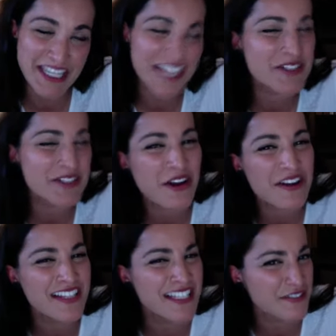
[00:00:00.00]
it's not a
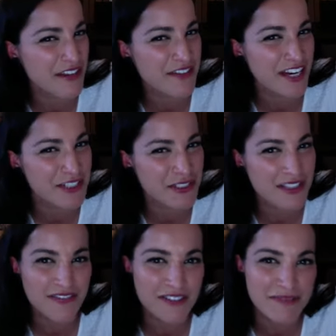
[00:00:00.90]
least favorite. I do
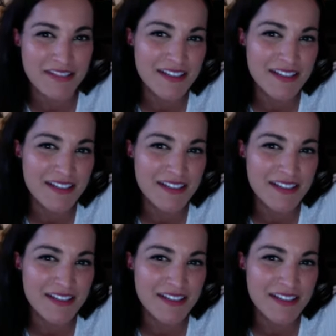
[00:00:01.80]
love them.